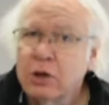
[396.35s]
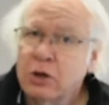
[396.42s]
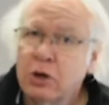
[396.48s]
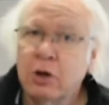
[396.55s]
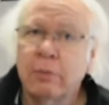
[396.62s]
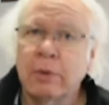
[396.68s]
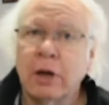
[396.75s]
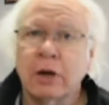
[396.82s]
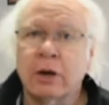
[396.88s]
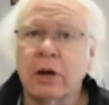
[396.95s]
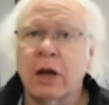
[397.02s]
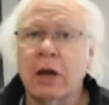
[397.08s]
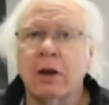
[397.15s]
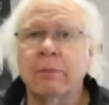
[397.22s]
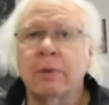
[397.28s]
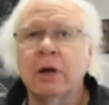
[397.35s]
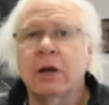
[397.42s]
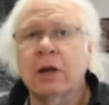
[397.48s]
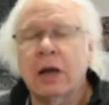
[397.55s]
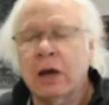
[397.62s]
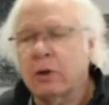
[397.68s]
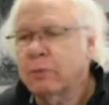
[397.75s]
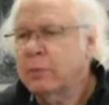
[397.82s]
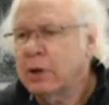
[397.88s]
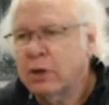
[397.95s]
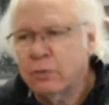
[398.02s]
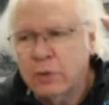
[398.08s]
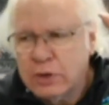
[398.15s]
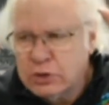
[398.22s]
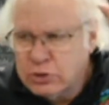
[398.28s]
No matter how many
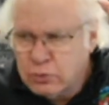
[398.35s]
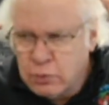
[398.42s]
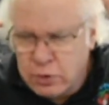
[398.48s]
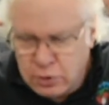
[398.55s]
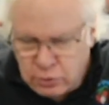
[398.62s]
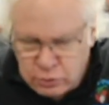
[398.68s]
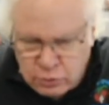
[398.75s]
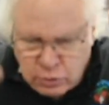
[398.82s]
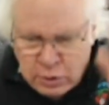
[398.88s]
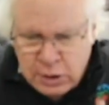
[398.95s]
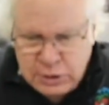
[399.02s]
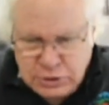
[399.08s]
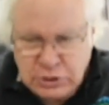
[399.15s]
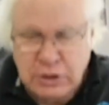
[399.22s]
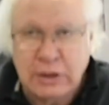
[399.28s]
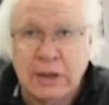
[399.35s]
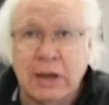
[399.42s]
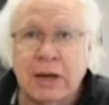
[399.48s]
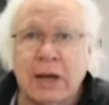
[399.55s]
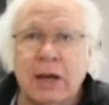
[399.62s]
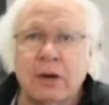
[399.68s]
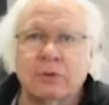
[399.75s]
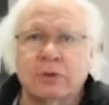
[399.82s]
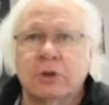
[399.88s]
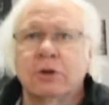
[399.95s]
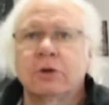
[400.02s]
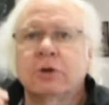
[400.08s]
ways you want to logic that out,